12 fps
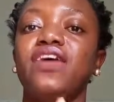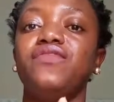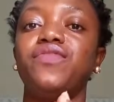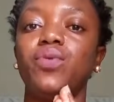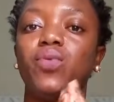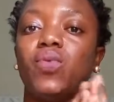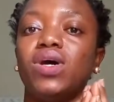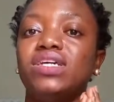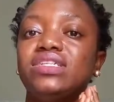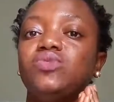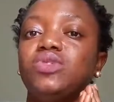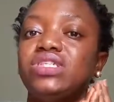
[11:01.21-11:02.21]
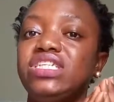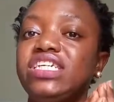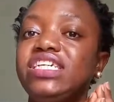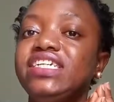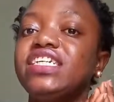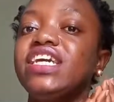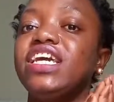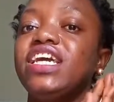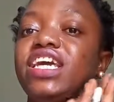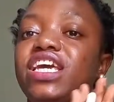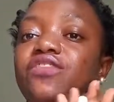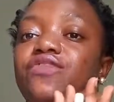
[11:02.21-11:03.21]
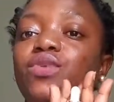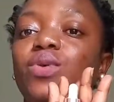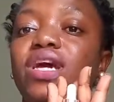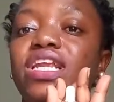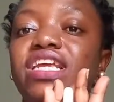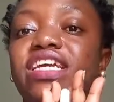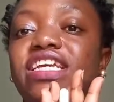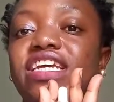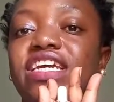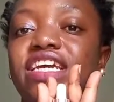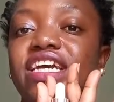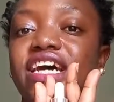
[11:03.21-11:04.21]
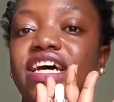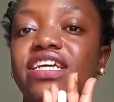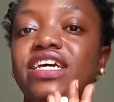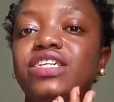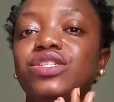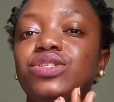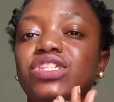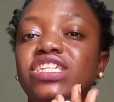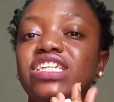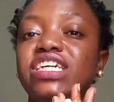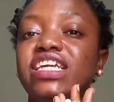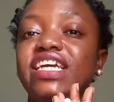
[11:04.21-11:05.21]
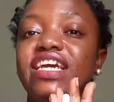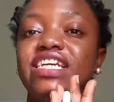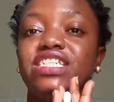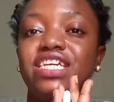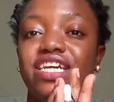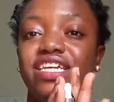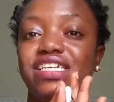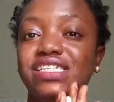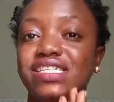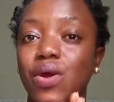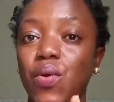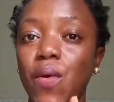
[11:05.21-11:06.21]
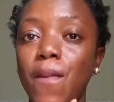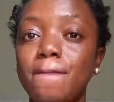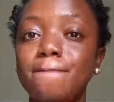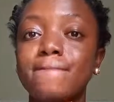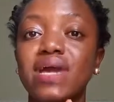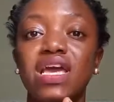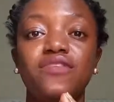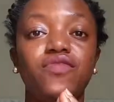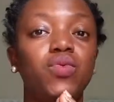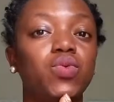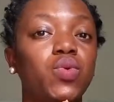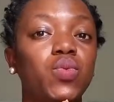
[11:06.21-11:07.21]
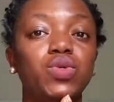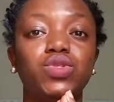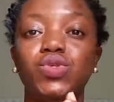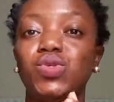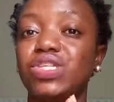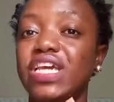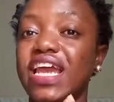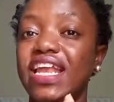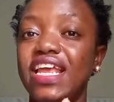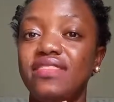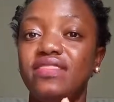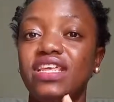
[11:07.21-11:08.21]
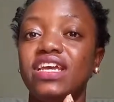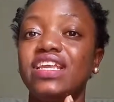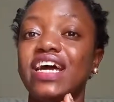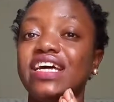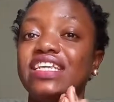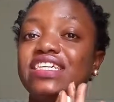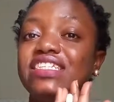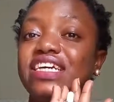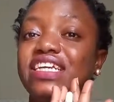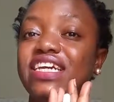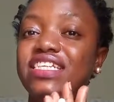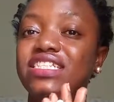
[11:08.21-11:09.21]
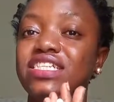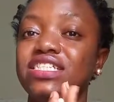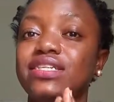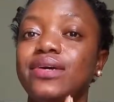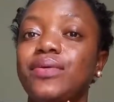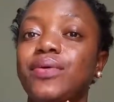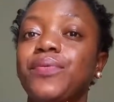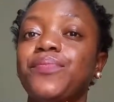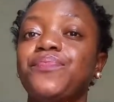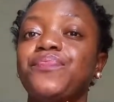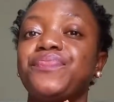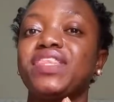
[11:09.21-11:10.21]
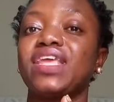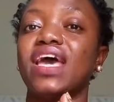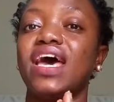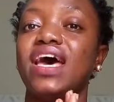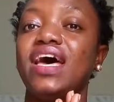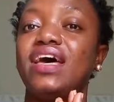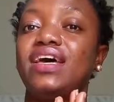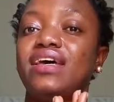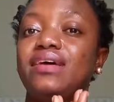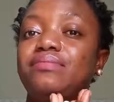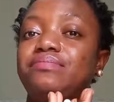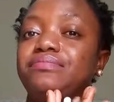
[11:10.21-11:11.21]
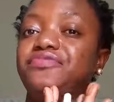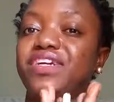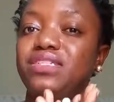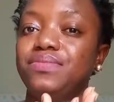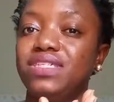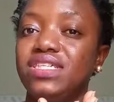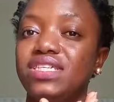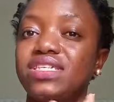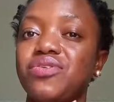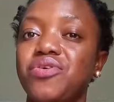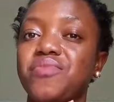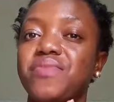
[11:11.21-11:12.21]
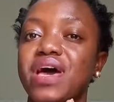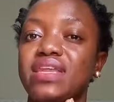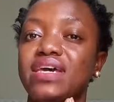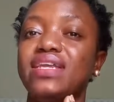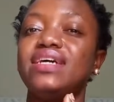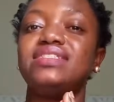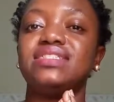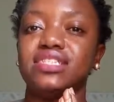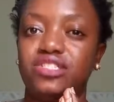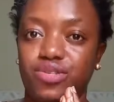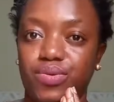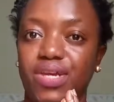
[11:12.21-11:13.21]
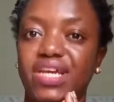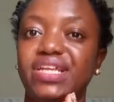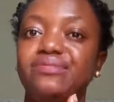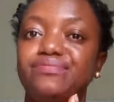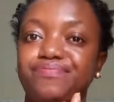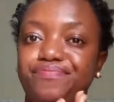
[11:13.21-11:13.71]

everyone will need. If you're a lady in Ghana, you need an HA serum. If you don't want to use anything, at least an HA serum, vitamin C serum, and then a sunscreen.